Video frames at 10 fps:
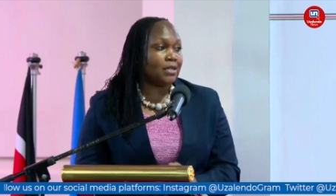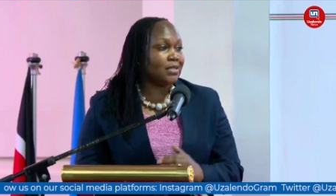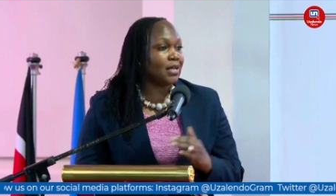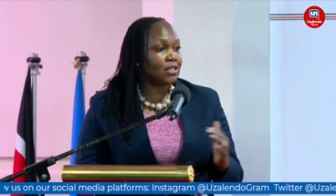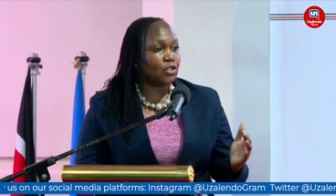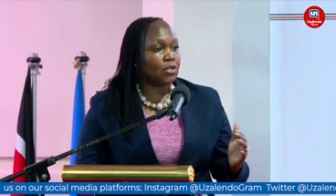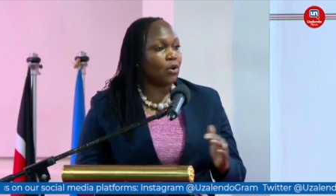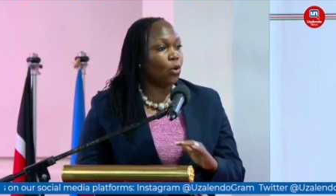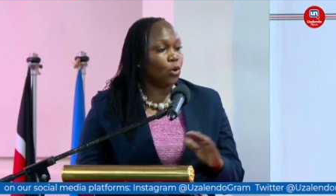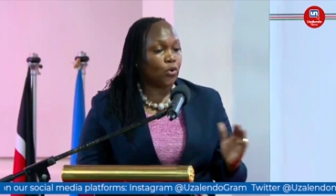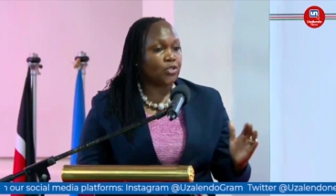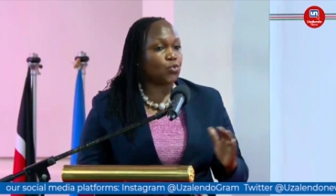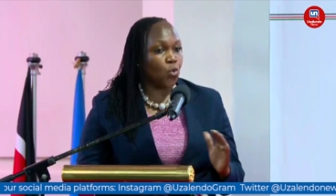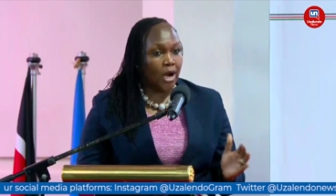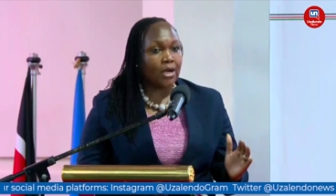it doesn't
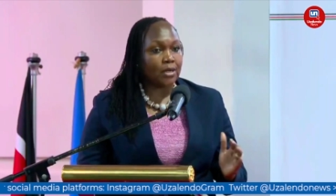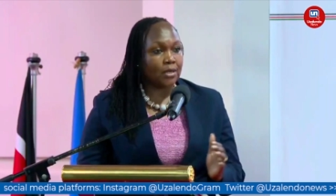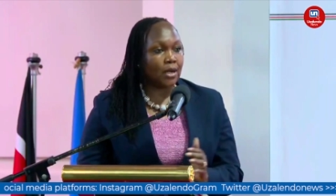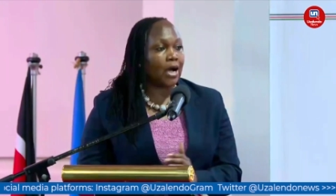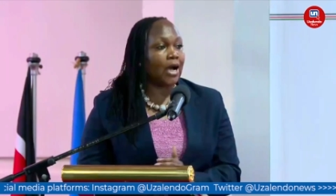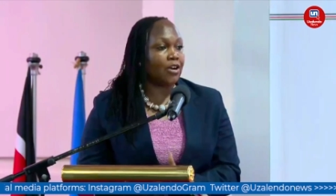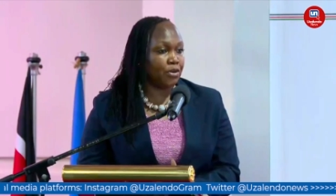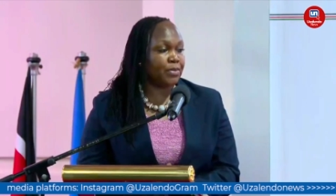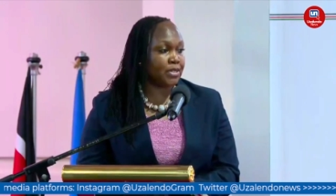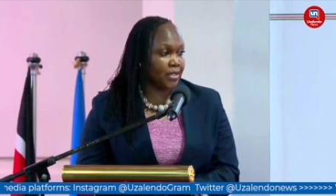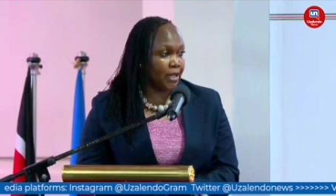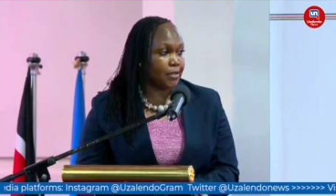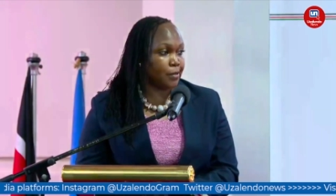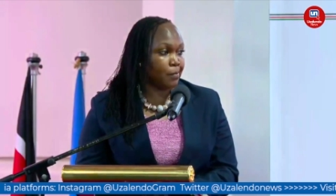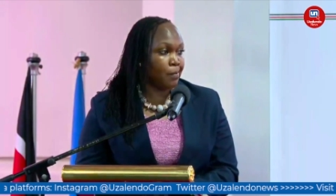always work
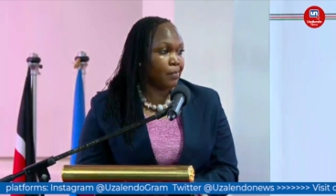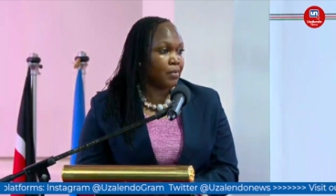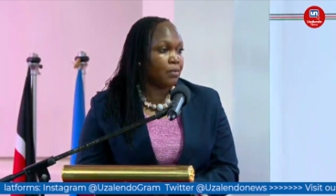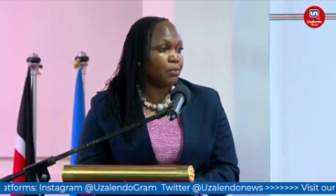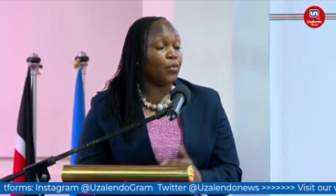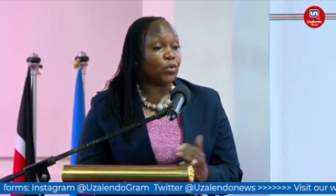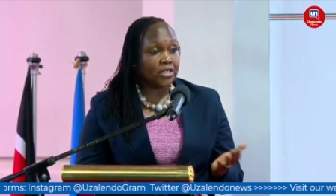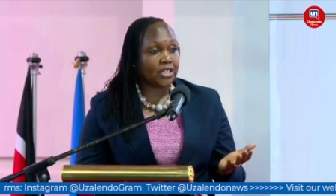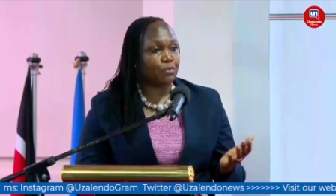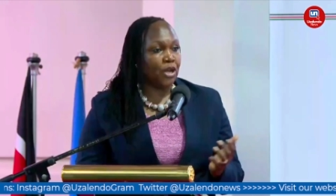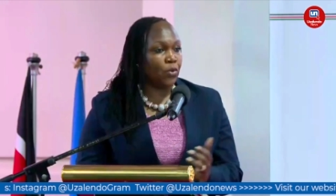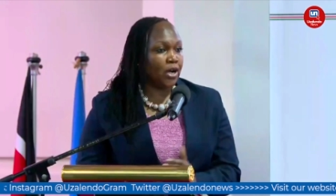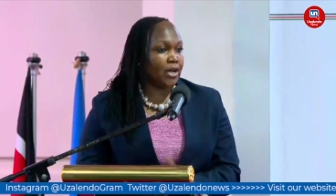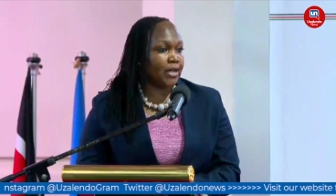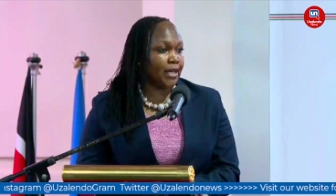100%. Mostly it may
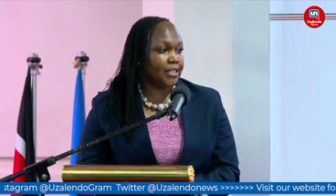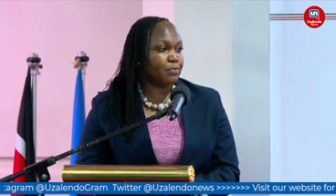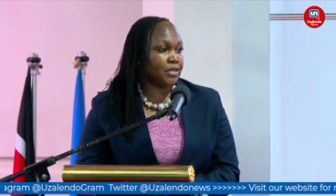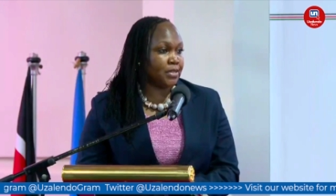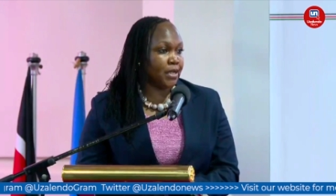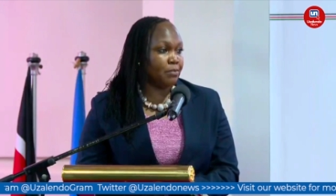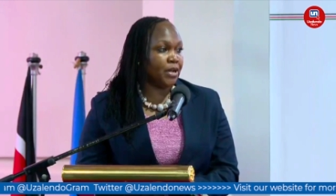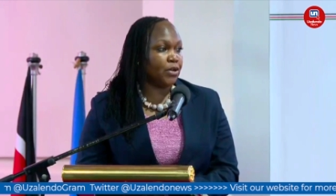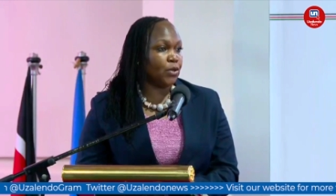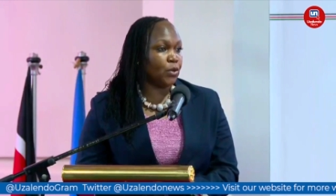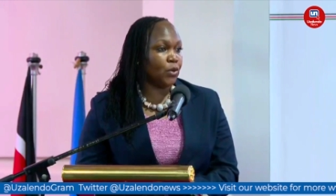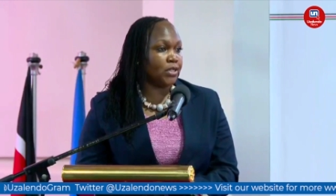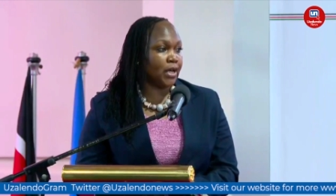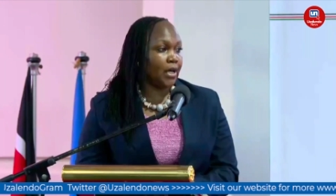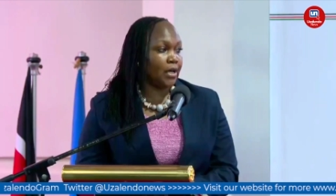work at 90%, but not
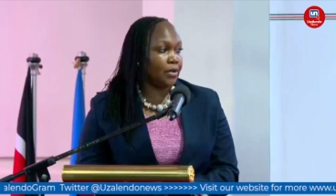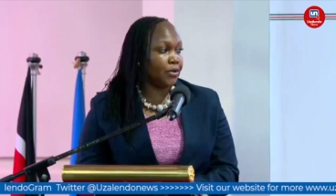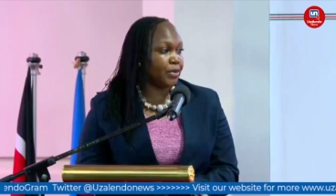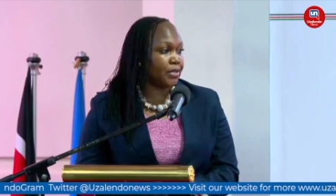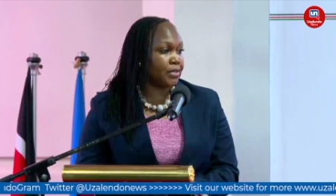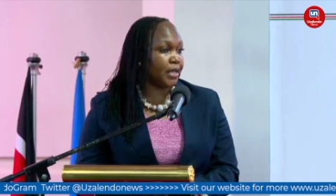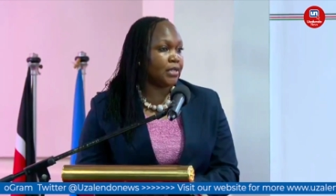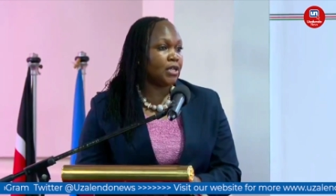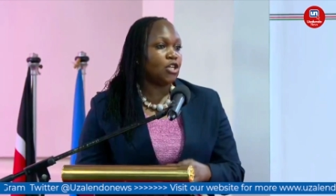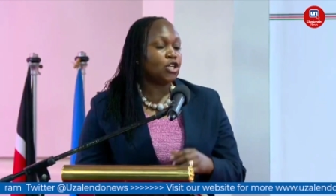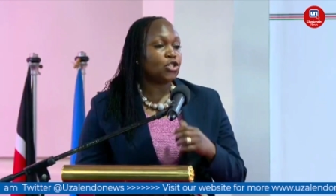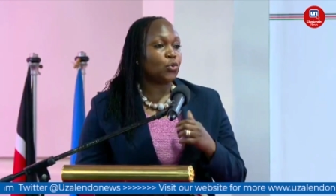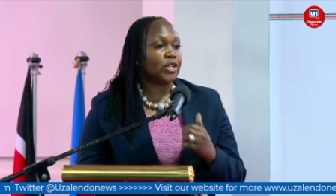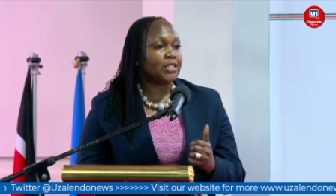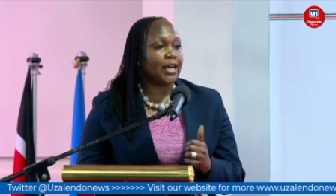always 100%.
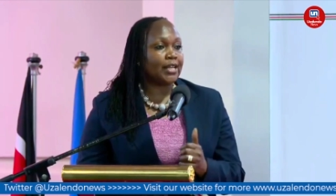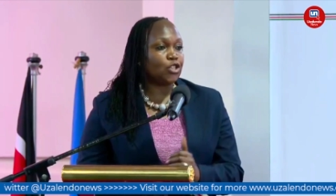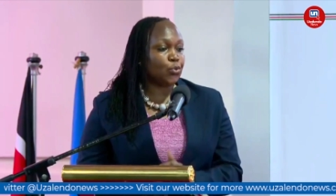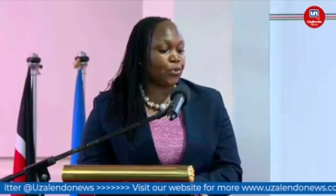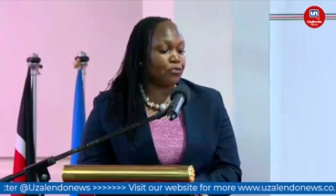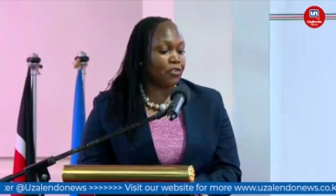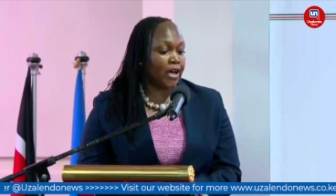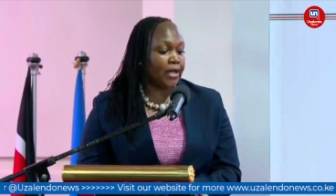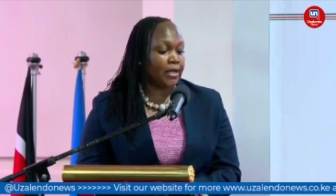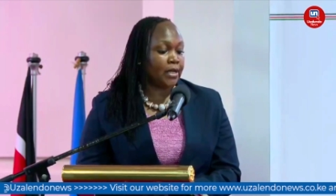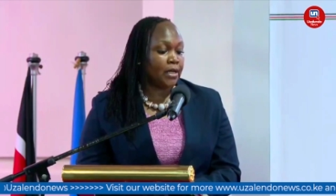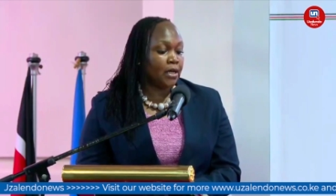So we decided to provide